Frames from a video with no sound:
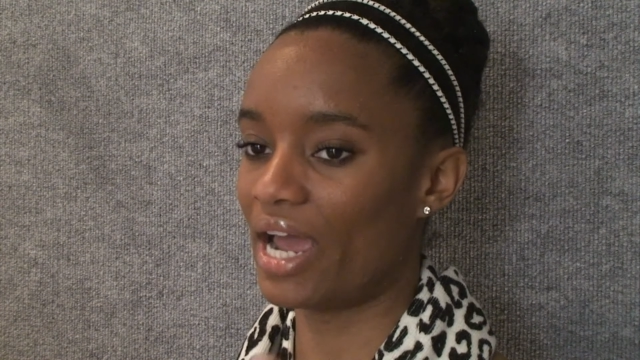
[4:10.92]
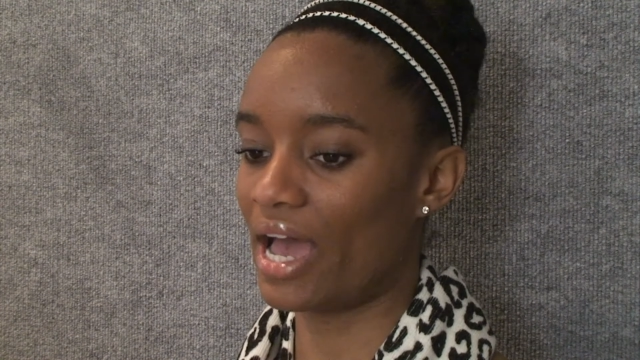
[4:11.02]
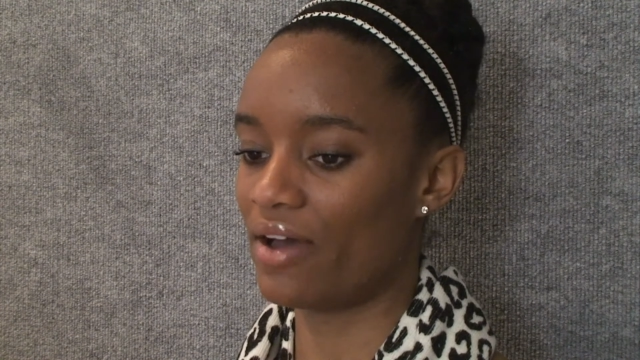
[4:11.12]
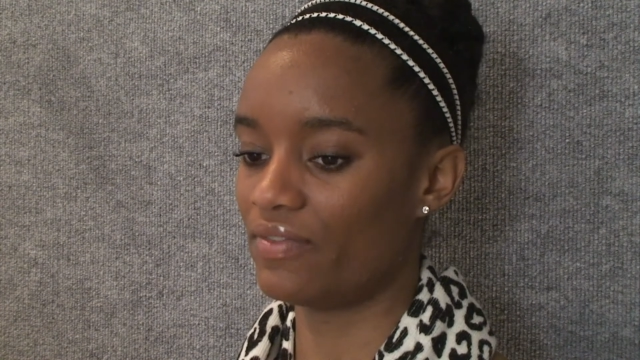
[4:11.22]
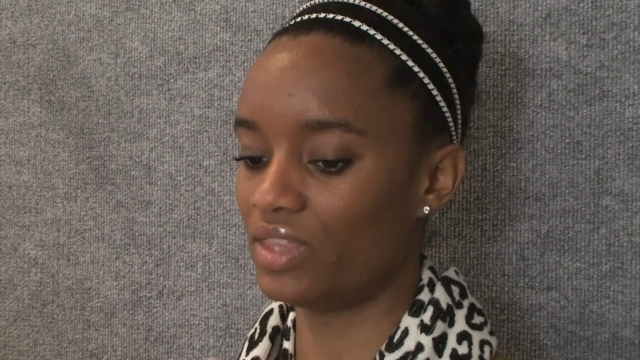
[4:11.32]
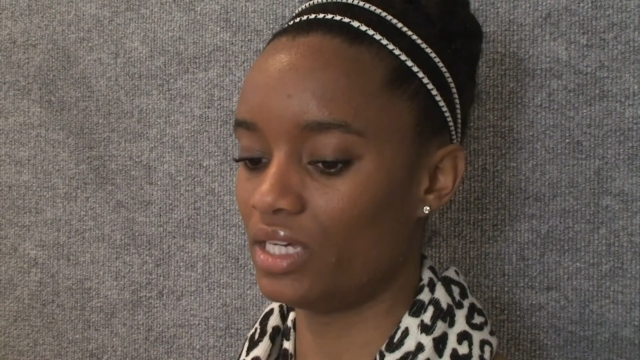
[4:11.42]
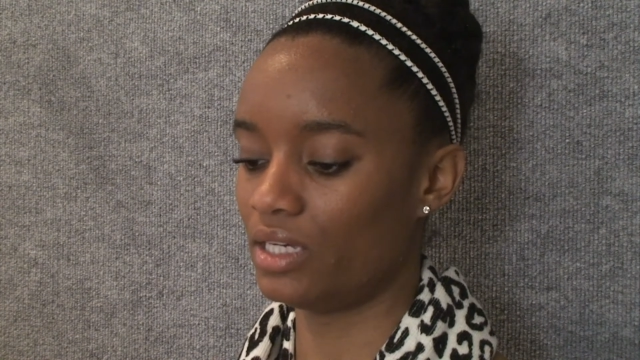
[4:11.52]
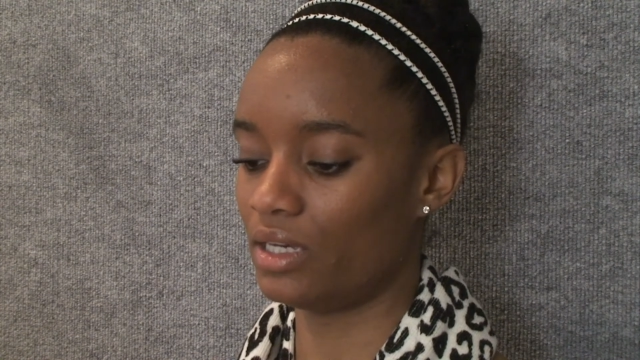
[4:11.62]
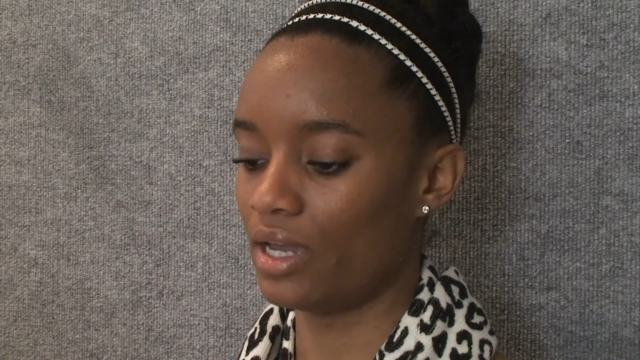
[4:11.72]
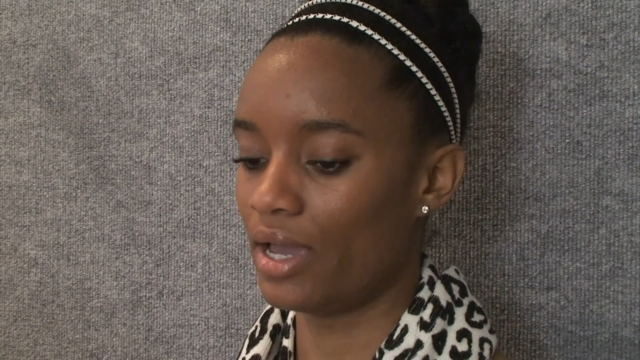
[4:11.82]
have
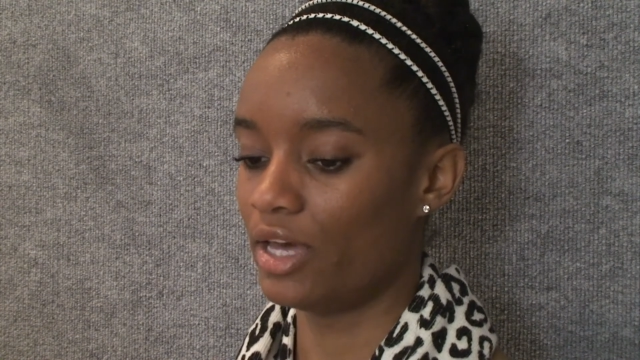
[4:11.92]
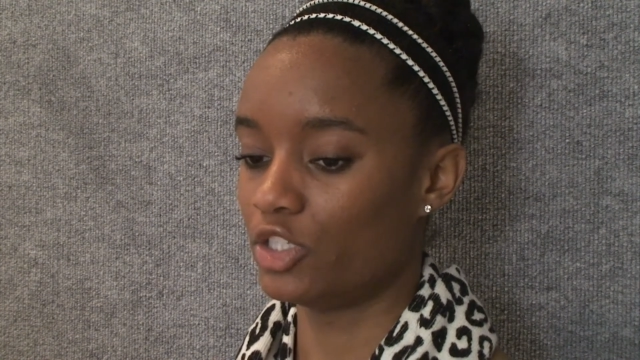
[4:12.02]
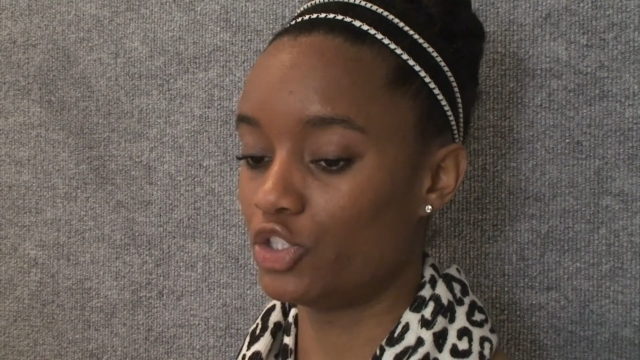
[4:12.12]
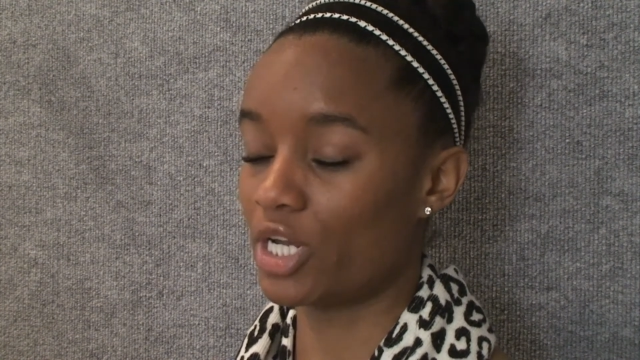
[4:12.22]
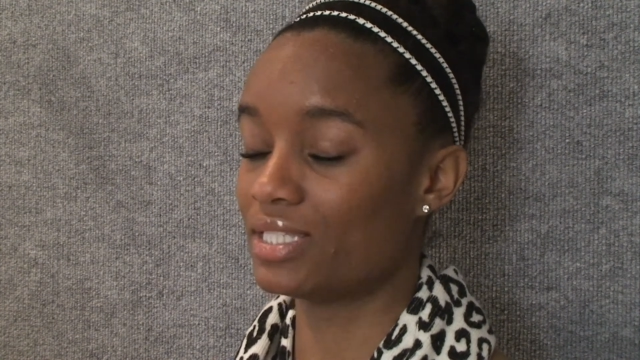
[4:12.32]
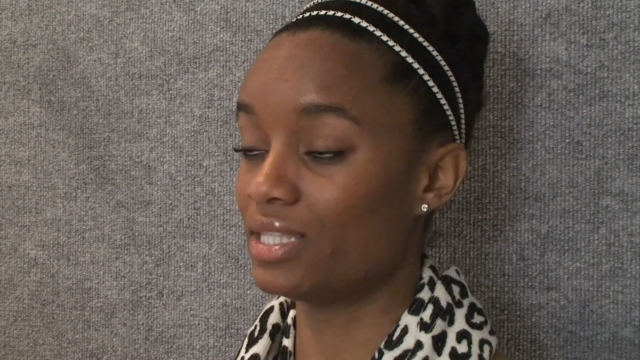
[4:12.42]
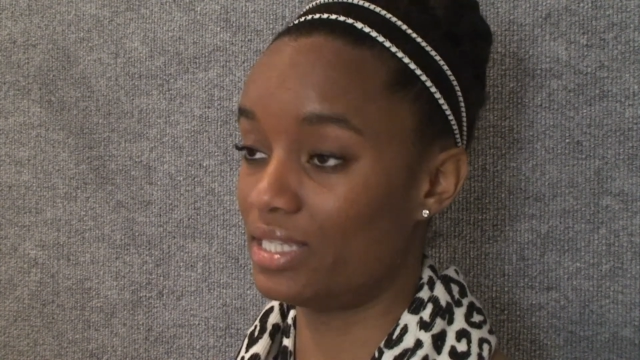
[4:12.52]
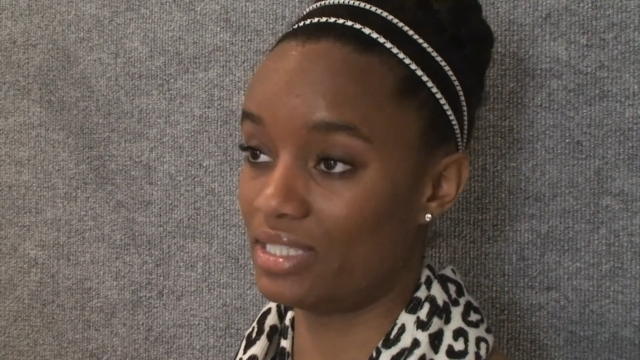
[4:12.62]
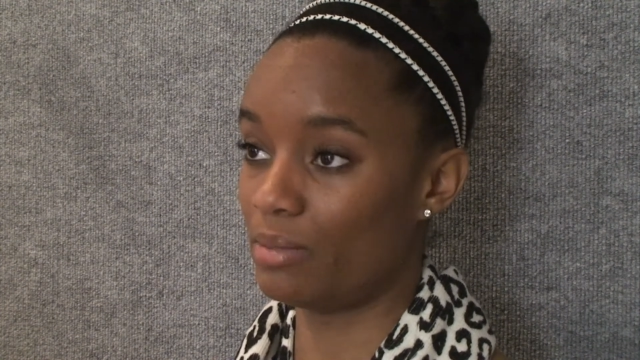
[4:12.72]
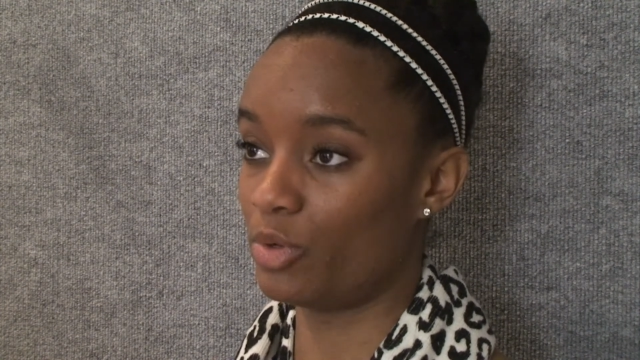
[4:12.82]
just
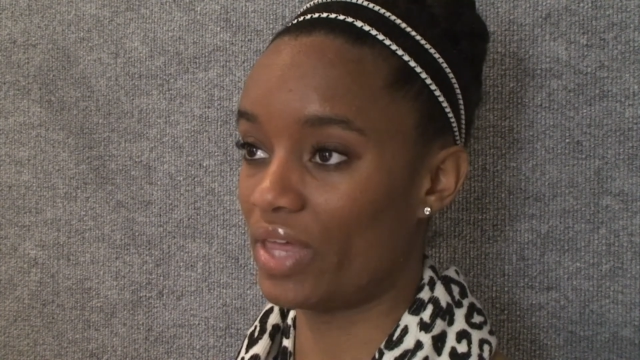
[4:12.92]
the symbol